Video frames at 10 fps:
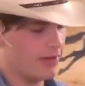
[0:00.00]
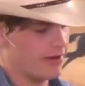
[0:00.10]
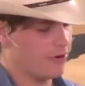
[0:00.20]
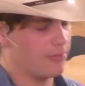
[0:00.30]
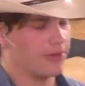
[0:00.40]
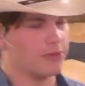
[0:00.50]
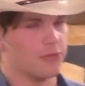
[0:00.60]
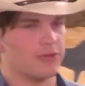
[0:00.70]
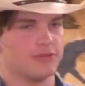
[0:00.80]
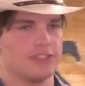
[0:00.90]
hear about the
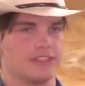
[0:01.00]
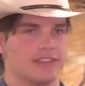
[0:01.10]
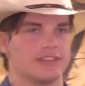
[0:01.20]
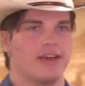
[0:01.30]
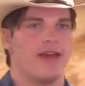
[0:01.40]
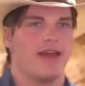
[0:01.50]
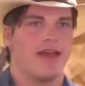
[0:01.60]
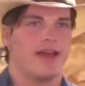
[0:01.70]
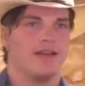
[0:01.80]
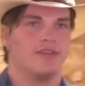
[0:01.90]
Word of Jesus,
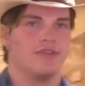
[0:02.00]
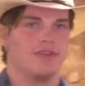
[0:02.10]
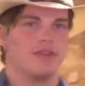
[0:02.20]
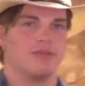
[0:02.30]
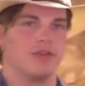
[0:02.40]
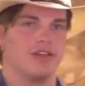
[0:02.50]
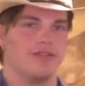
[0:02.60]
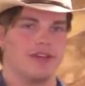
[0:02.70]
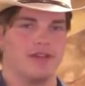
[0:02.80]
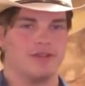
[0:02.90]
and you can believe
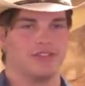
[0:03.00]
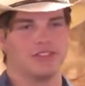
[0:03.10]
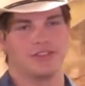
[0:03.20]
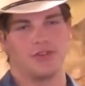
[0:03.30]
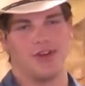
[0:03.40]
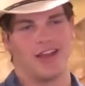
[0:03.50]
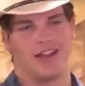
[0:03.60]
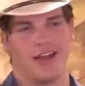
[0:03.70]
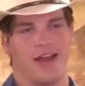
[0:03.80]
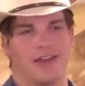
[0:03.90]
that he was just a great
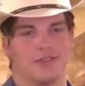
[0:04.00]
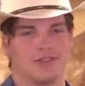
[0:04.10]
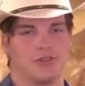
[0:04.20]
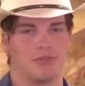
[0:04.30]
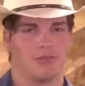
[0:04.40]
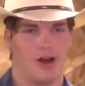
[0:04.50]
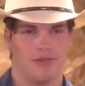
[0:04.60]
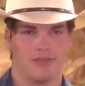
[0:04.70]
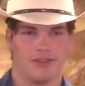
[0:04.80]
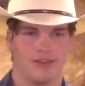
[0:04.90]
guy. He was a good
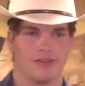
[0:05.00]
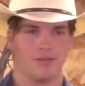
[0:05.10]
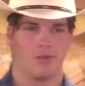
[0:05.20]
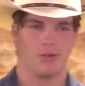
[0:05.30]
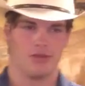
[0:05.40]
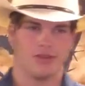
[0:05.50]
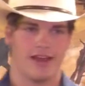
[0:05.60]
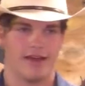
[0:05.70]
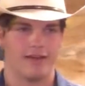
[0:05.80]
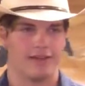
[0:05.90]
prophet, nothing more than
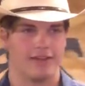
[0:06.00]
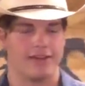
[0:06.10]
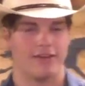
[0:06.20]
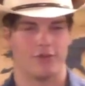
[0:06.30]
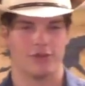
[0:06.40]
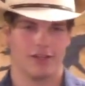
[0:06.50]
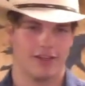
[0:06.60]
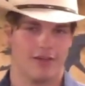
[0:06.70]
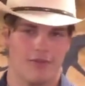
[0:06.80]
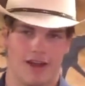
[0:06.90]
that, and he never really
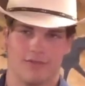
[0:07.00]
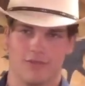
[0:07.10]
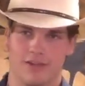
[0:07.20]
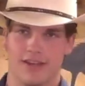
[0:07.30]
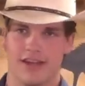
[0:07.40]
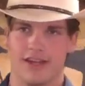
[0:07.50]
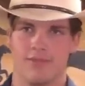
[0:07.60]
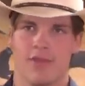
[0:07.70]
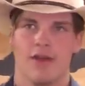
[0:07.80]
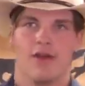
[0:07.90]
came back from the dead.
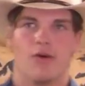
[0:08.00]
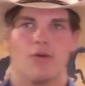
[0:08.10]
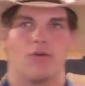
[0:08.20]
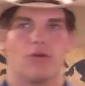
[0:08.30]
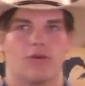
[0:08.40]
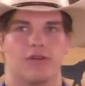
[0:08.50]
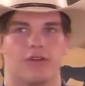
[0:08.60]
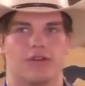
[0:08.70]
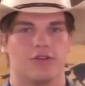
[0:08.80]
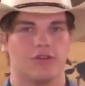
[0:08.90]
Or
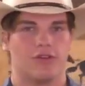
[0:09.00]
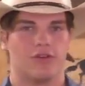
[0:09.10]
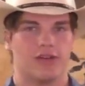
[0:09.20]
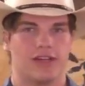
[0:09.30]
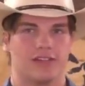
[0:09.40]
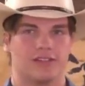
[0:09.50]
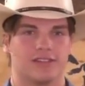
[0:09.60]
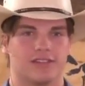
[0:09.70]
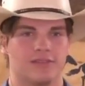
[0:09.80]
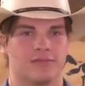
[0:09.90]
you can go
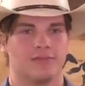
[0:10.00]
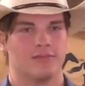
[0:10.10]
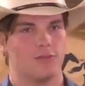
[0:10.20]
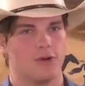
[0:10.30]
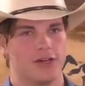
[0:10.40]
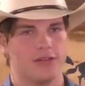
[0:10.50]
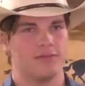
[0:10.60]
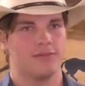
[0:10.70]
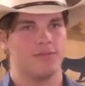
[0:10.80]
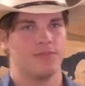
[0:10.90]
against what
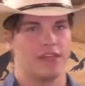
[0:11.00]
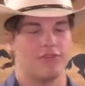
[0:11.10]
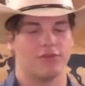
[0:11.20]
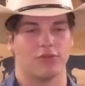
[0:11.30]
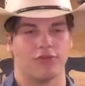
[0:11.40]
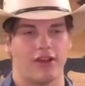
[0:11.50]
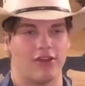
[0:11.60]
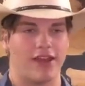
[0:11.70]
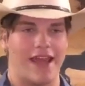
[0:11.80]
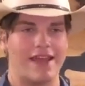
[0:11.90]
even
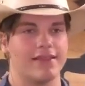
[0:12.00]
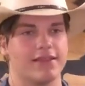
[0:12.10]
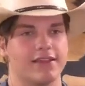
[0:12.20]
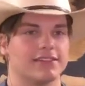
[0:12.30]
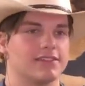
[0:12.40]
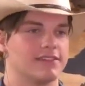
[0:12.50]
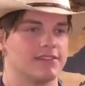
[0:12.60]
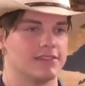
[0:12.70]
profound atheists